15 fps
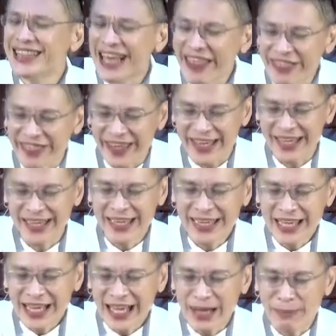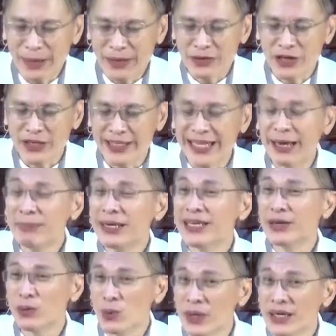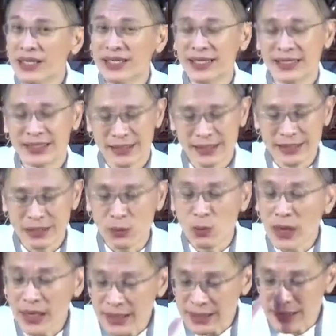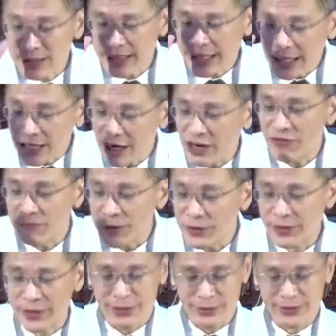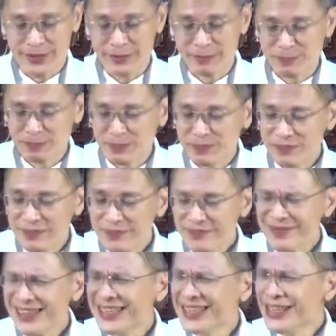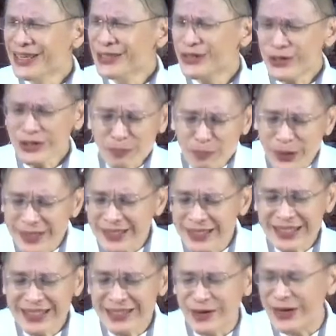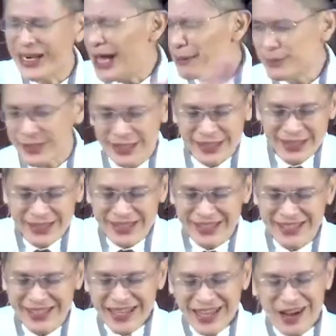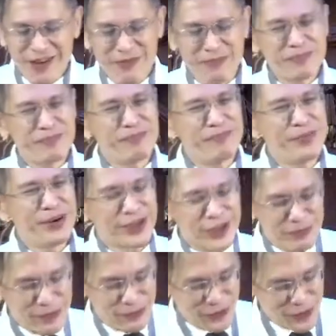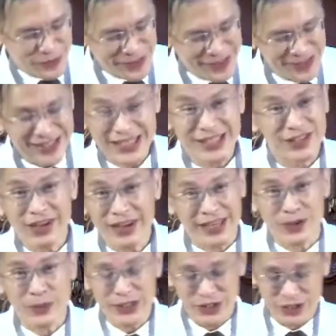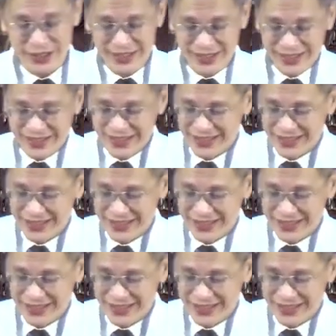nothing about condemning the workers, the working of miracles. So the presence or the absence of miracle performance is not in question.